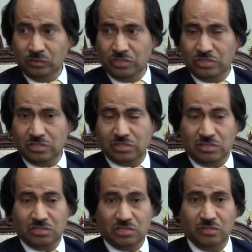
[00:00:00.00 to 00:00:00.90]
which is
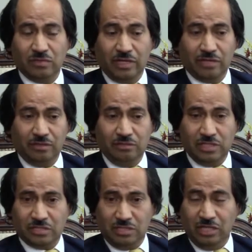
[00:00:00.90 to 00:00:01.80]
instead of
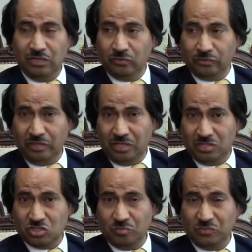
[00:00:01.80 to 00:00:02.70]
just eating or
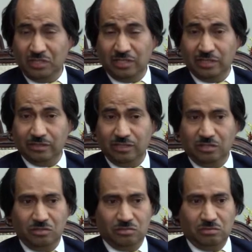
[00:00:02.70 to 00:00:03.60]
drinking something
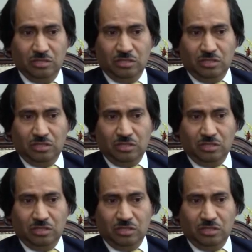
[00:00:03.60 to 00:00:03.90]
healthy,